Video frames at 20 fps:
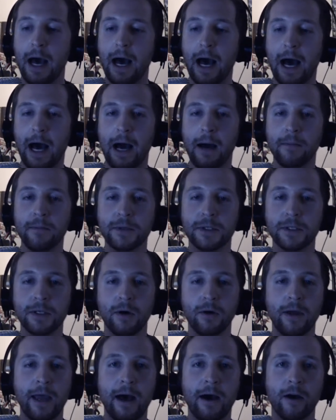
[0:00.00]

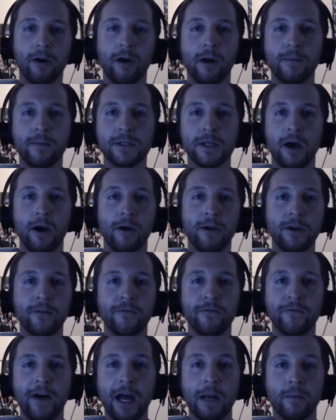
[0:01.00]
SoCal Crypto, you
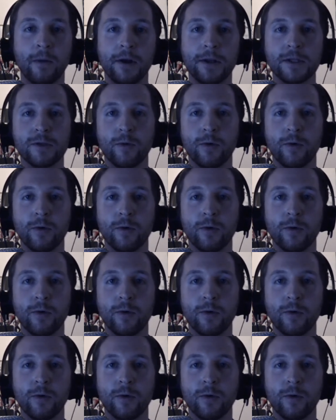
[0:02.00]
can find him on